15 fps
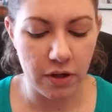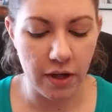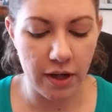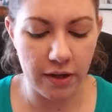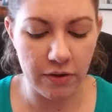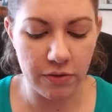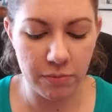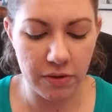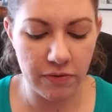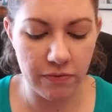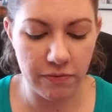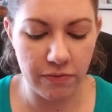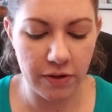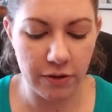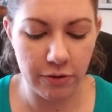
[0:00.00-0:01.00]
I use my
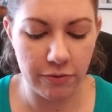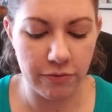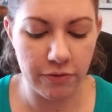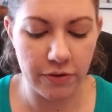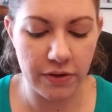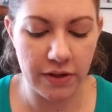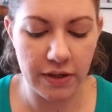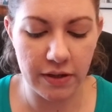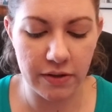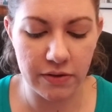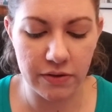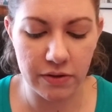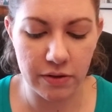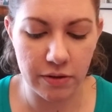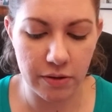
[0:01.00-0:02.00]
finger for these.
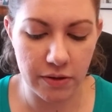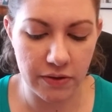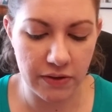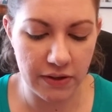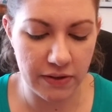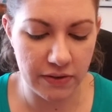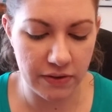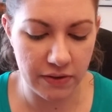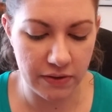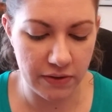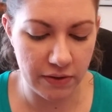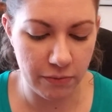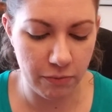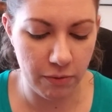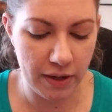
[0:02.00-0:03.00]
It's the easiest
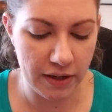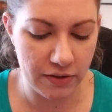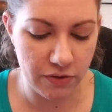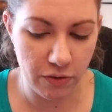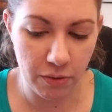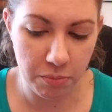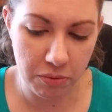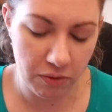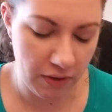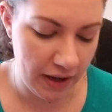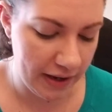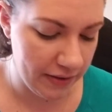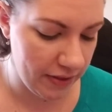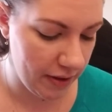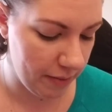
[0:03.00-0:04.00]
way to
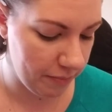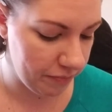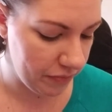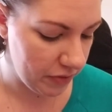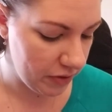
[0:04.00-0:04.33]
apply them.